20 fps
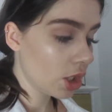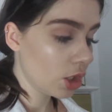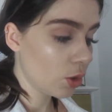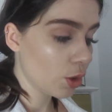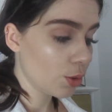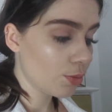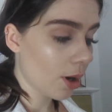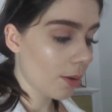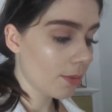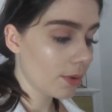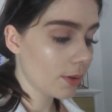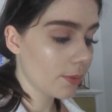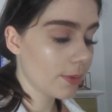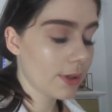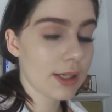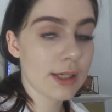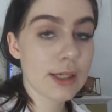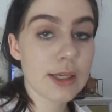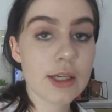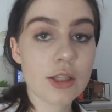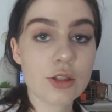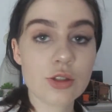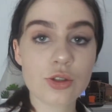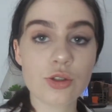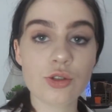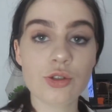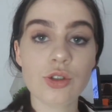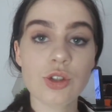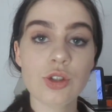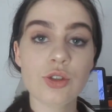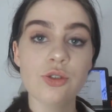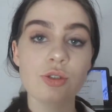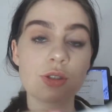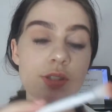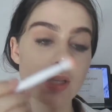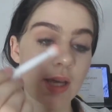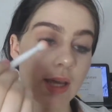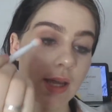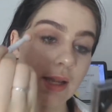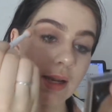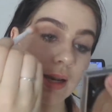You would probably need to use a